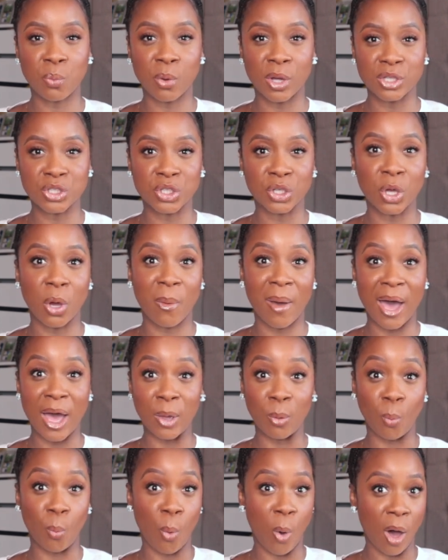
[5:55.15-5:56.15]
want to go
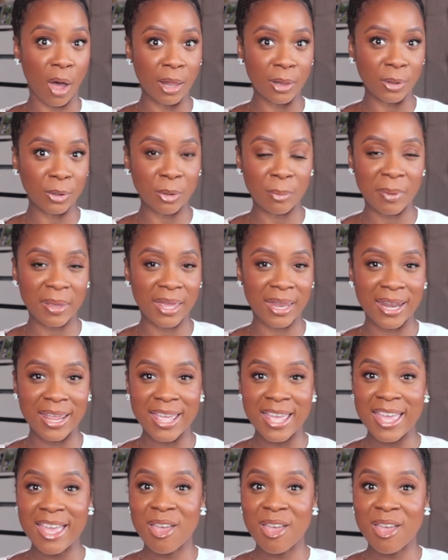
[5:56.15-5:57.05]
out and walk a little bit.